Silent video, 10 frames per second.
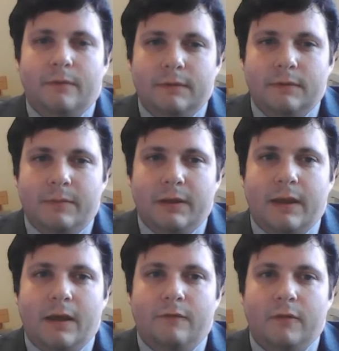Be
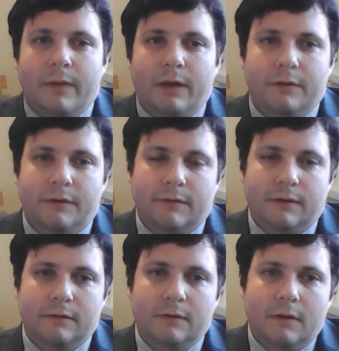careful about
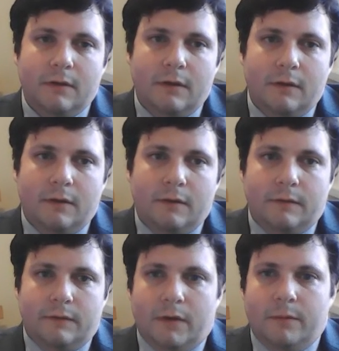using the
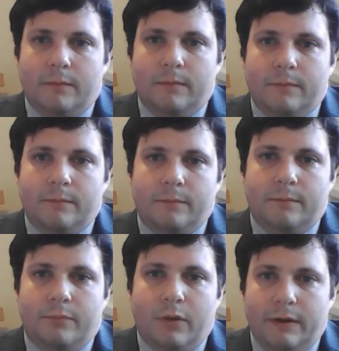term
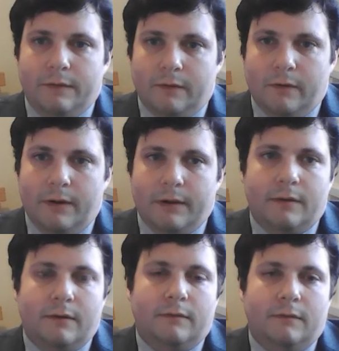prehistoric
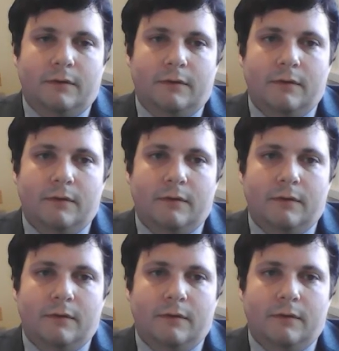to